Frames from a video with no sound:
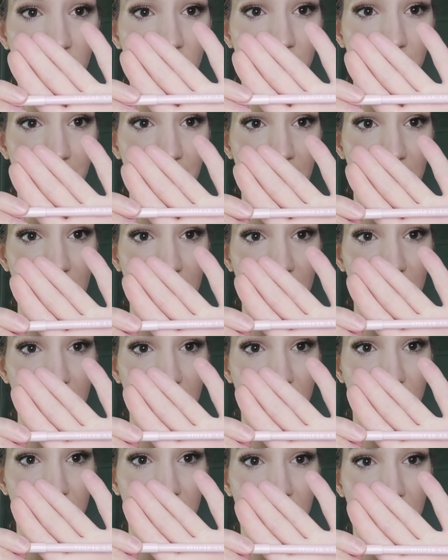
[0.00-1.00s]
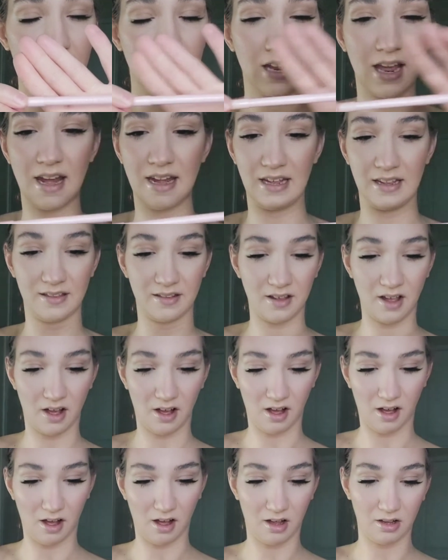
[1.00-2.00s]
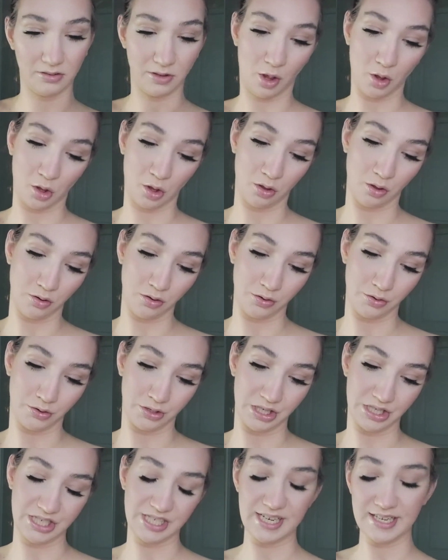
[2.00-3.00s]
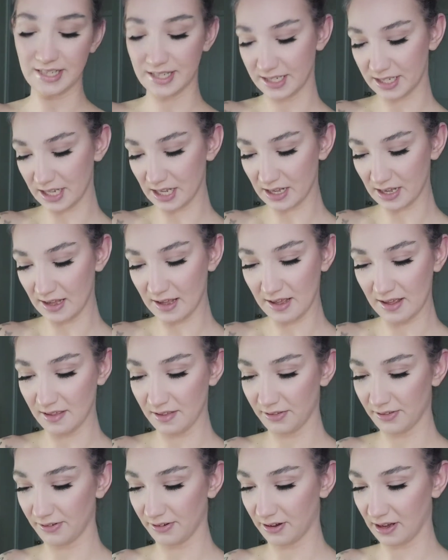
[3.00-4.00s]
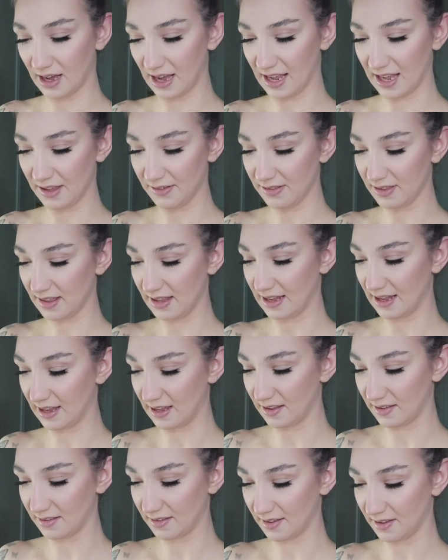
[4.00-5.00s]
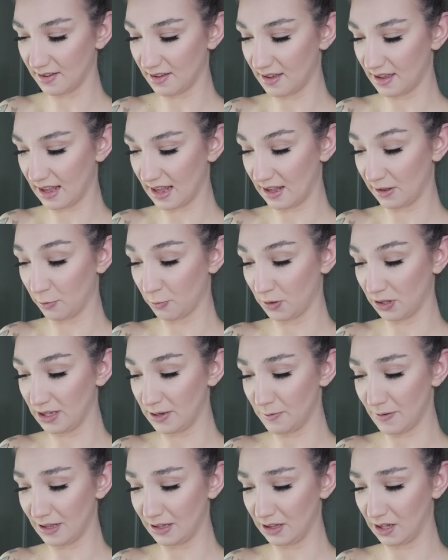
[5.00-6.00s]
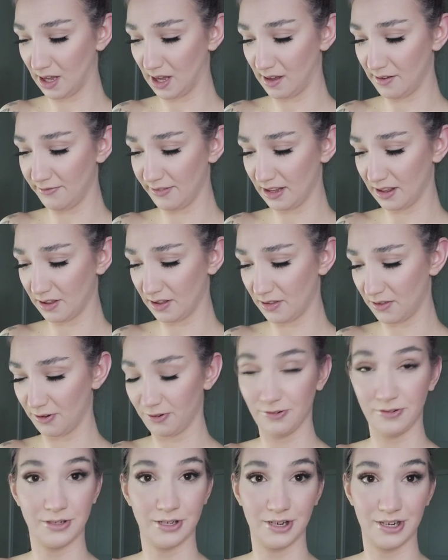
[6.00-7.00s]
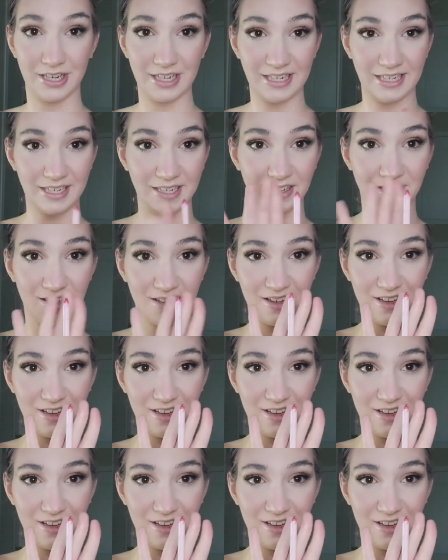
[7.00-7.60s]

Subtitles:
right here, and it's called So Gorgeous. So I use this. It's really well loved. It's so dirty.